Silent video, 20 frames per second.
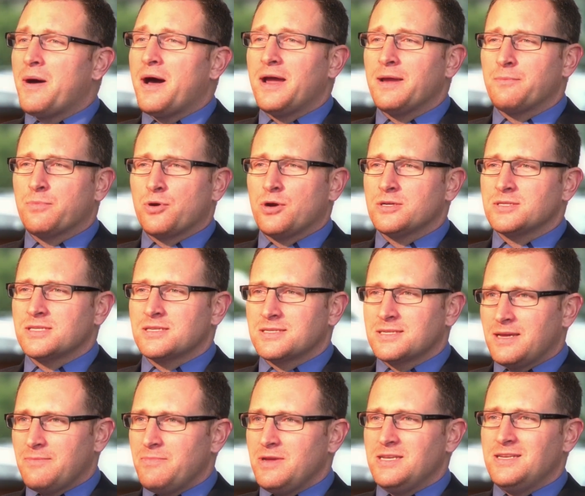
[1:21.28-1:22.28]
buying
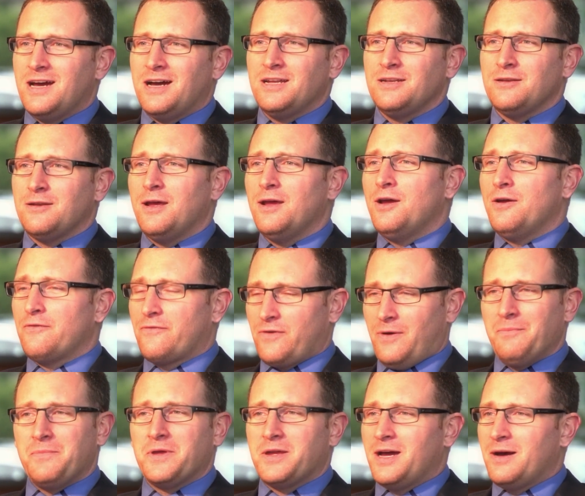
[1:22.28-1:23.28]
process can be done
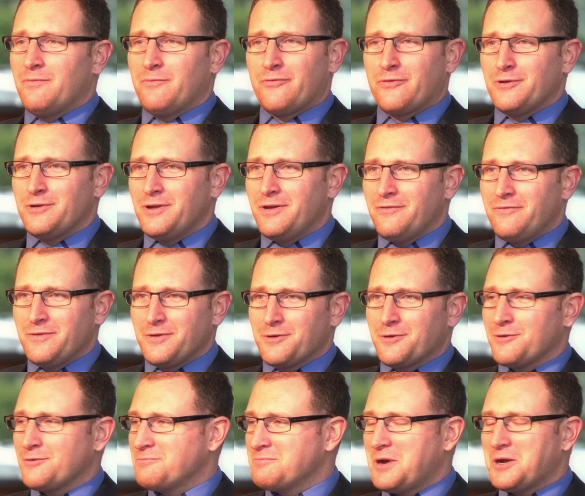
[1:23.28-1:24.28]
from the comfort of
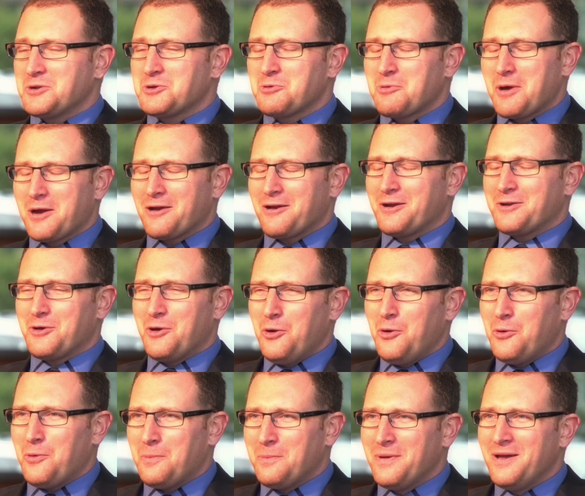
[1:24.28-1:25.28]
your underwear at
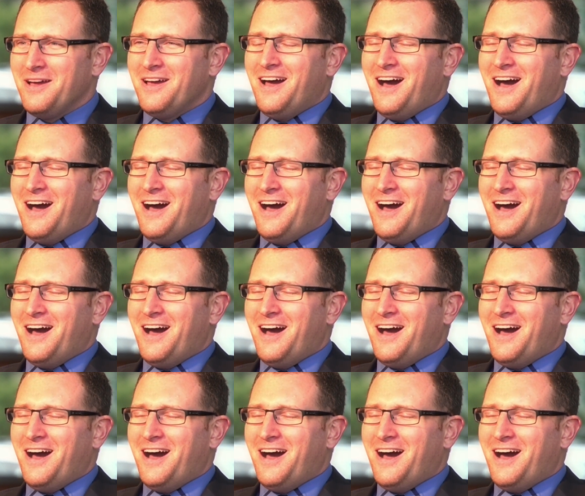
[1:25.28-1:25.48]
home,